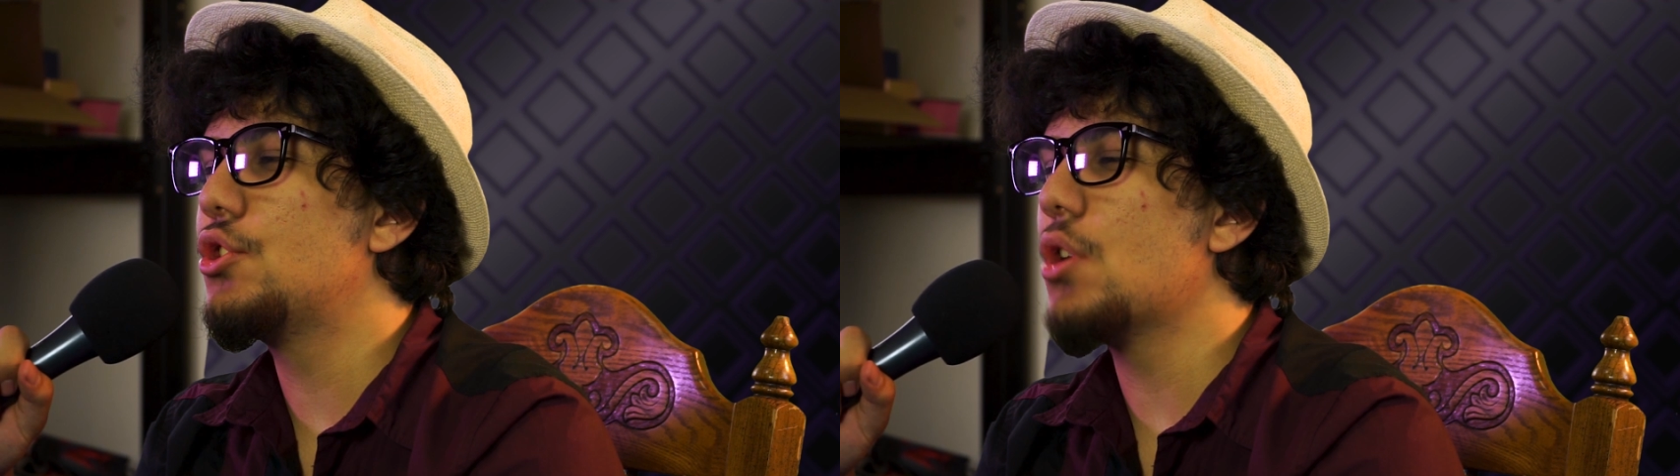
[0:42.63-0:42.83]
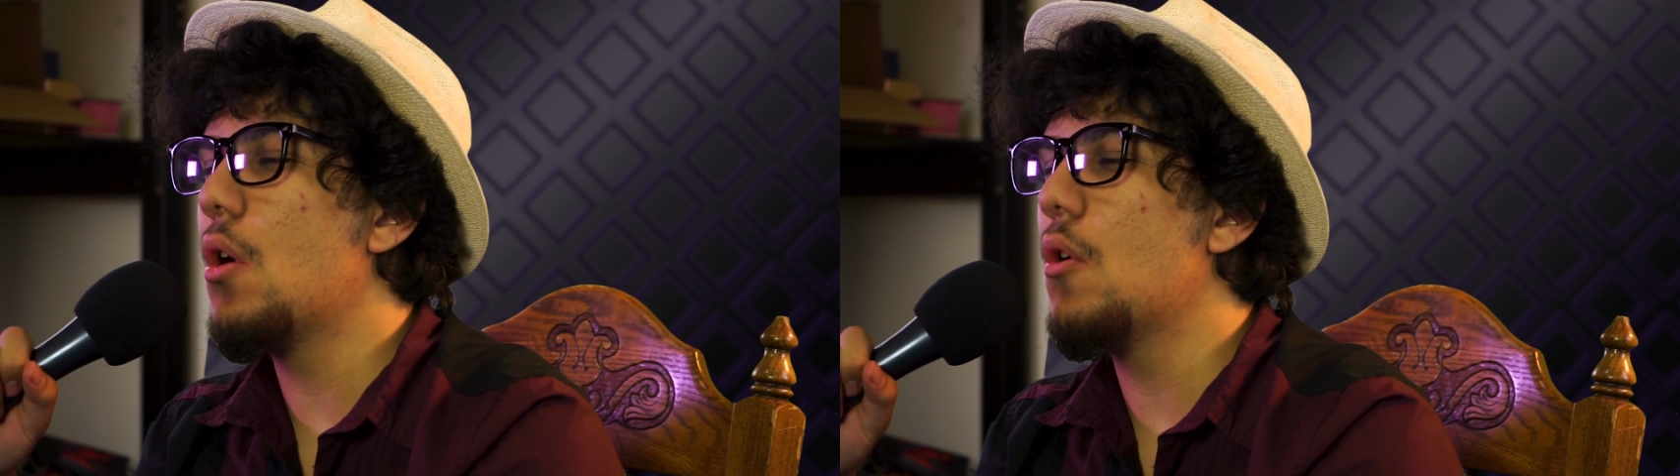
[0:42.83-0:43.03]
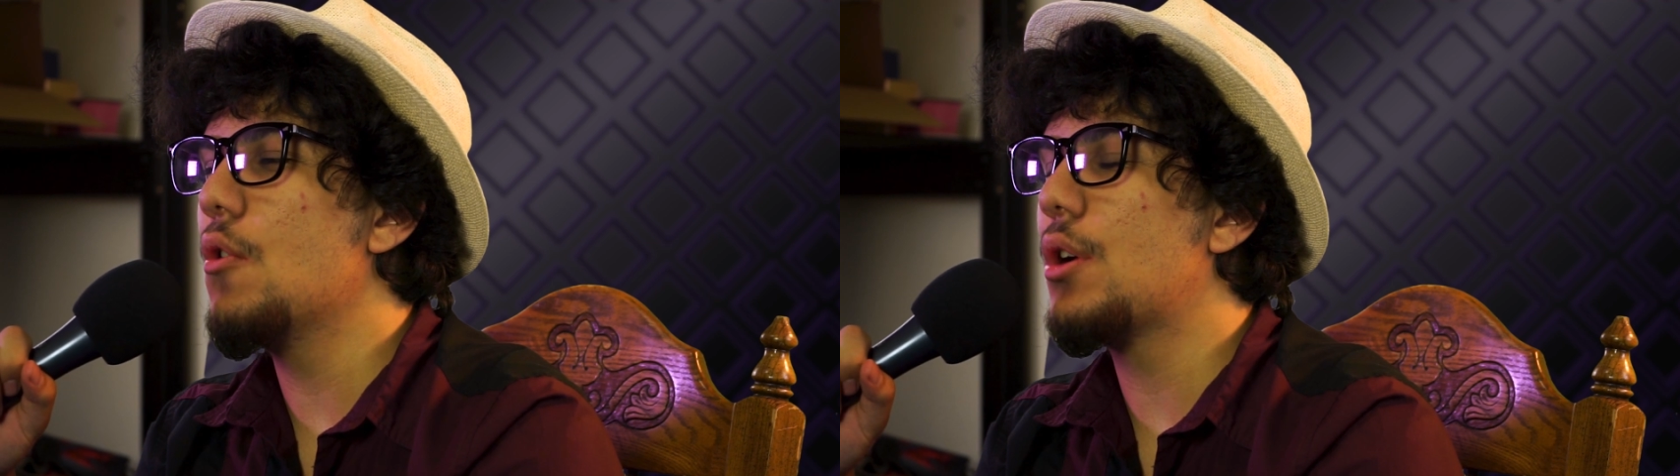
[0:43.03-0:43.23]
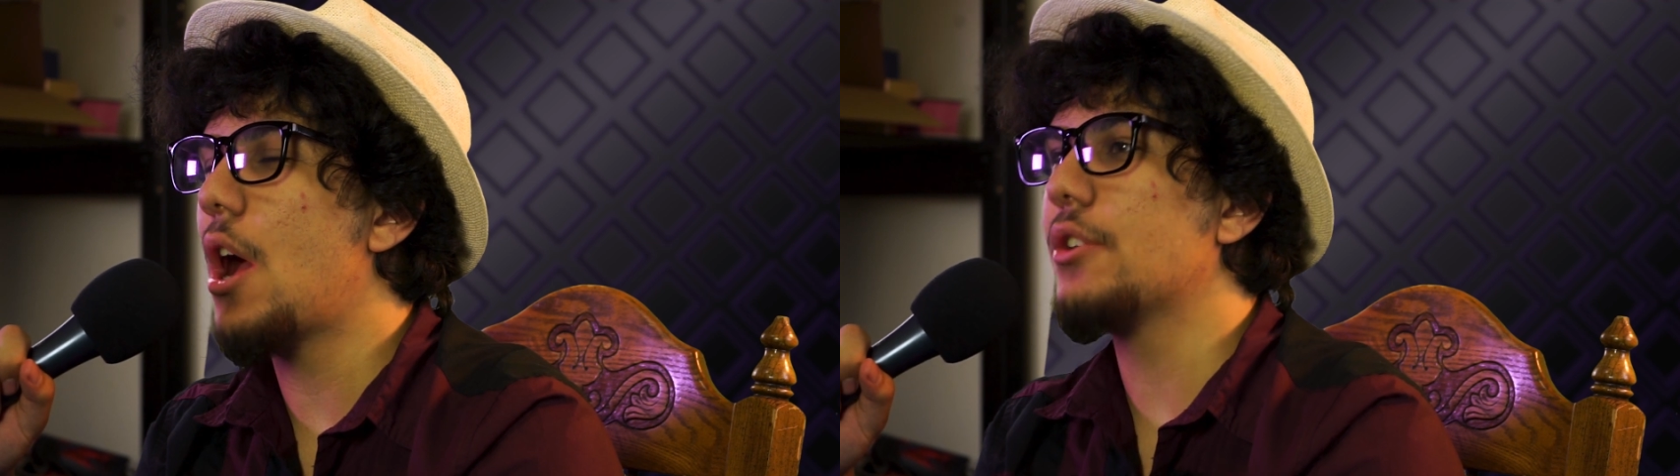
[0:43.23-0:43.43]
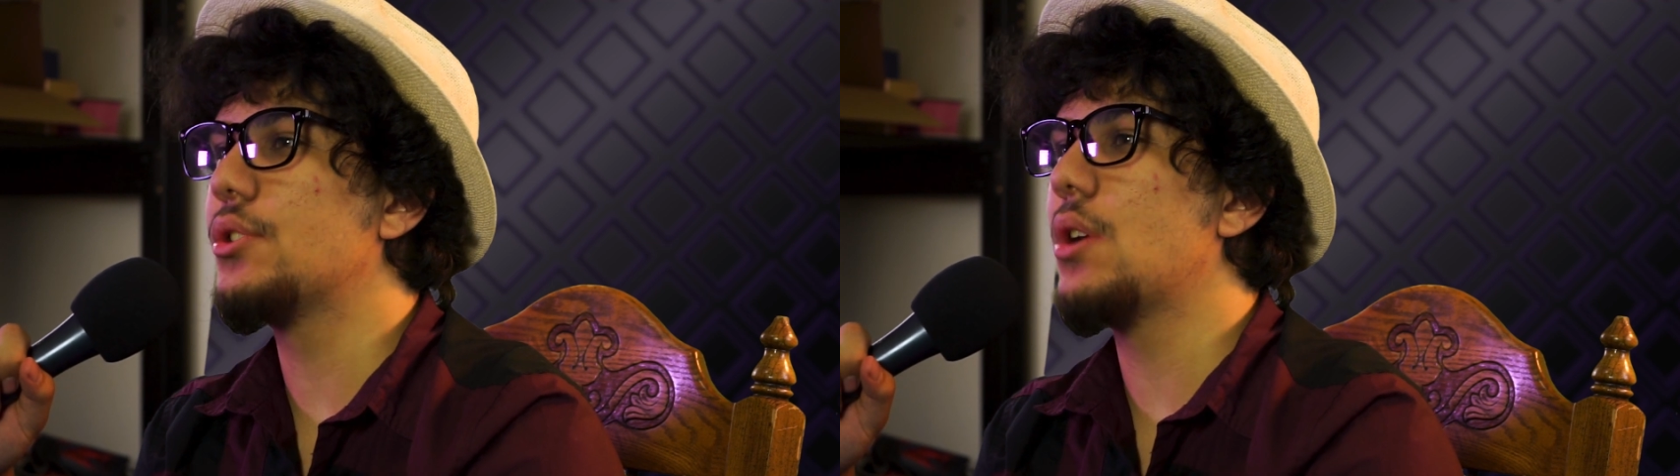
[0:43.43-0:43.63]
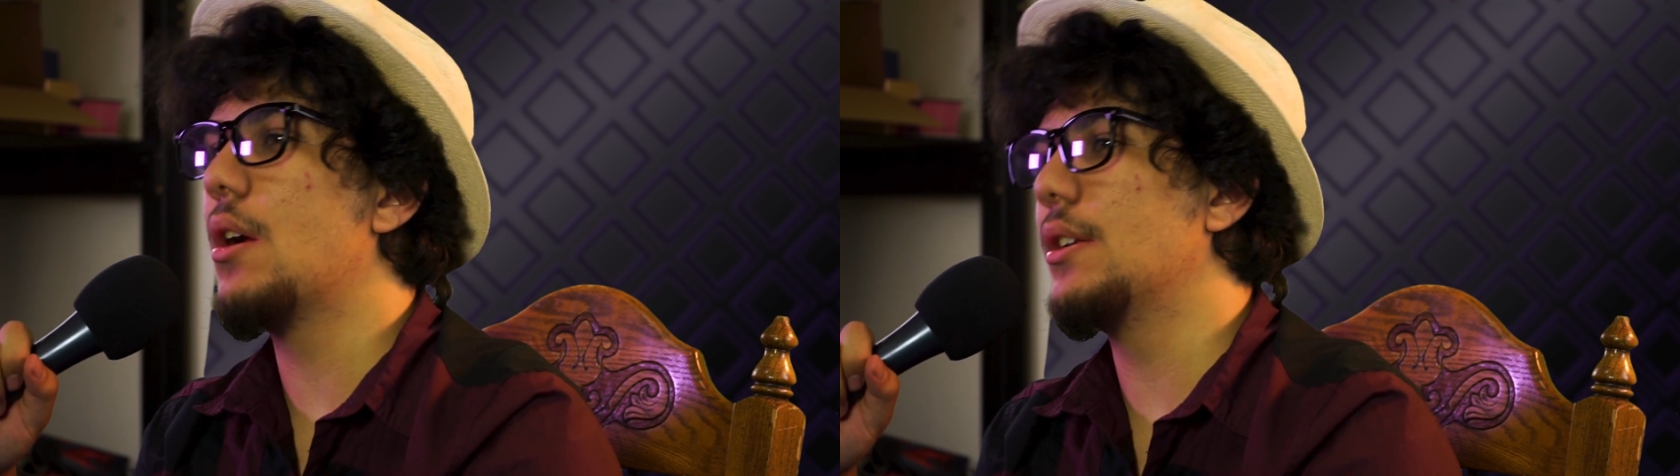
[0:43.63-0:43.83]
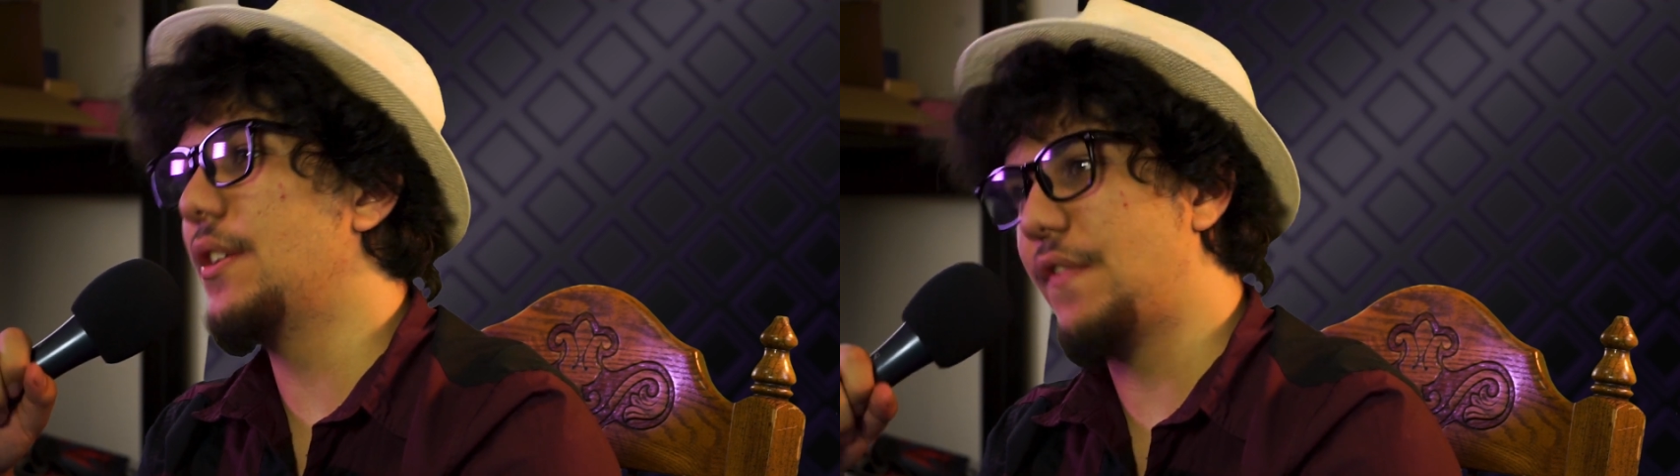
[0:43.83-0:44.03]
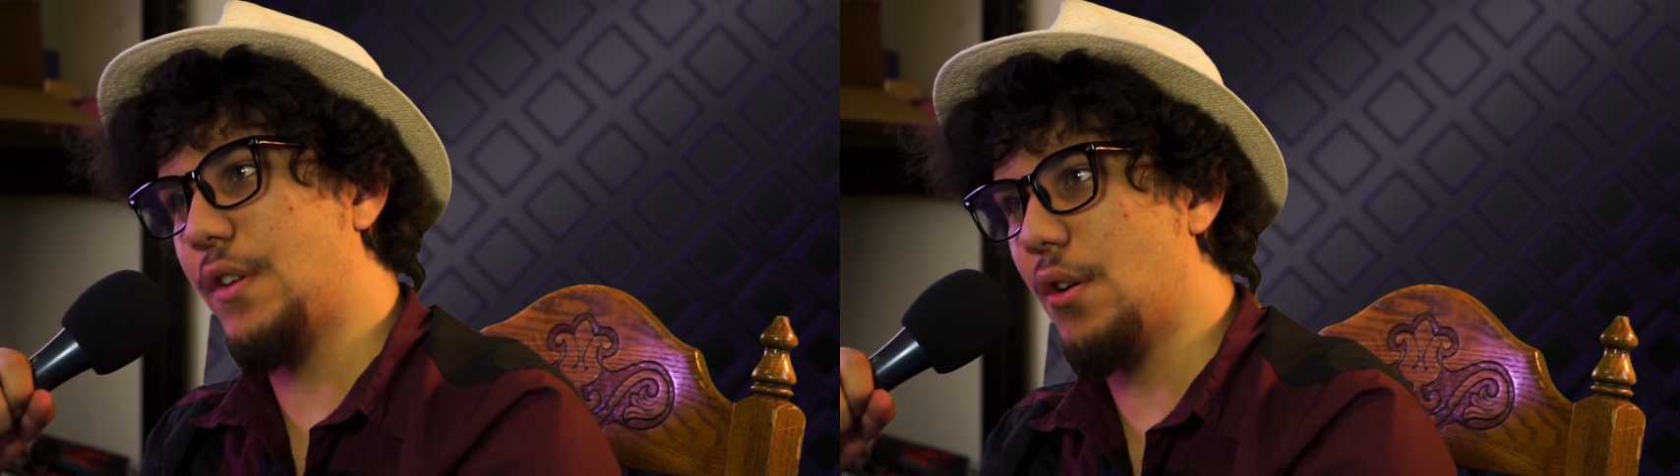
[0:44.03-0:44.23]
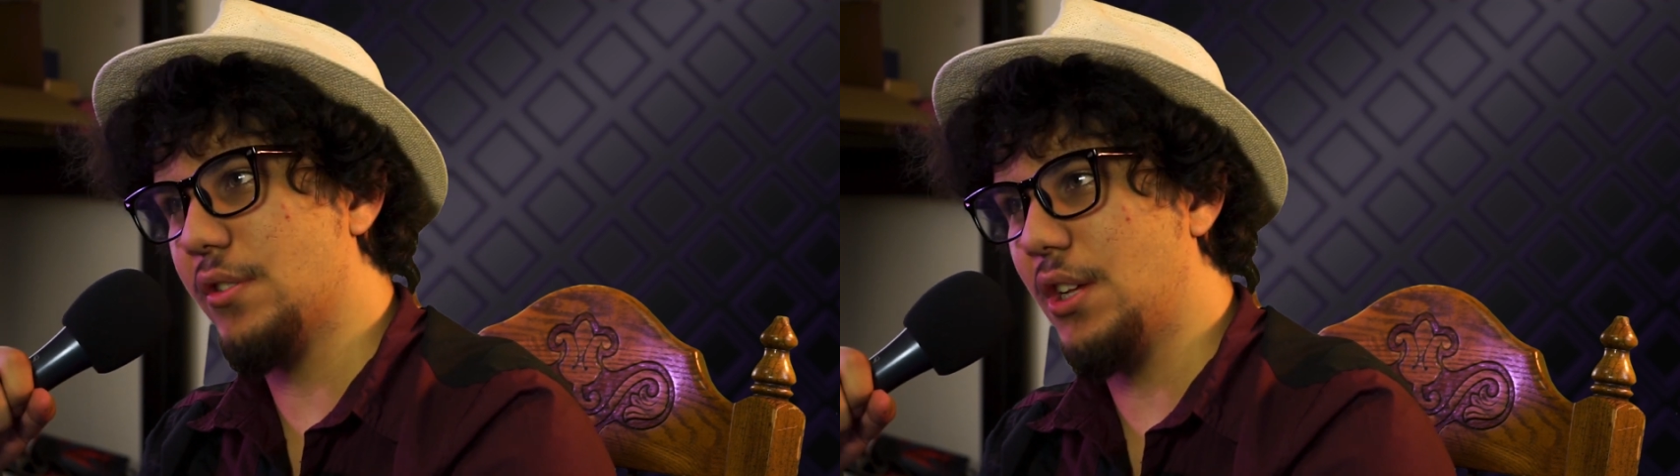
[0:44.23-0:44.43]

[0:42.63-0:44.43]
so gosh darn difficult